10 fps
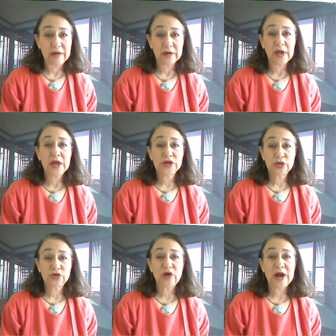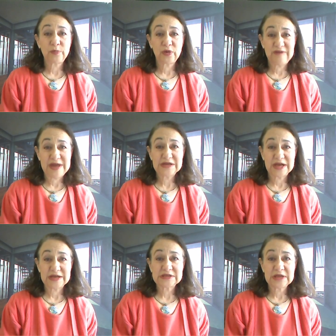out to try to
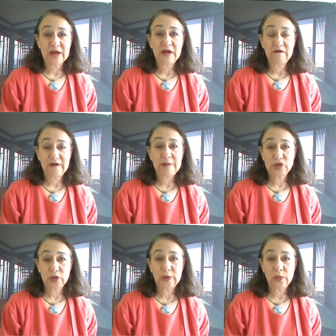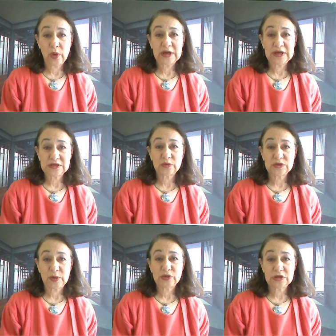prevent us from doing what it is that
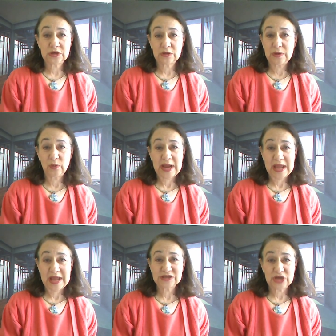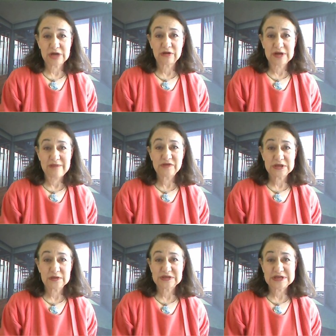we're supposed to do. And what I asked General
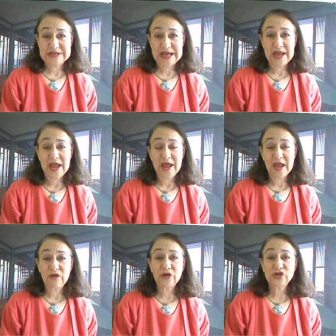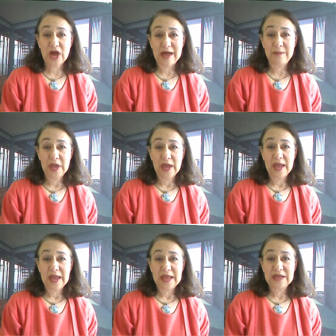Dempsey was I said, if your job
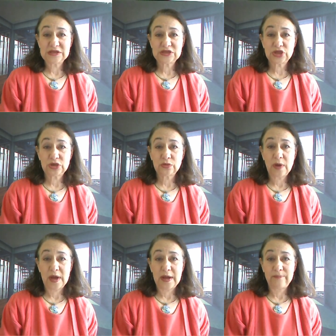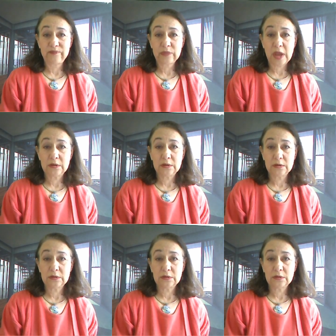is to um,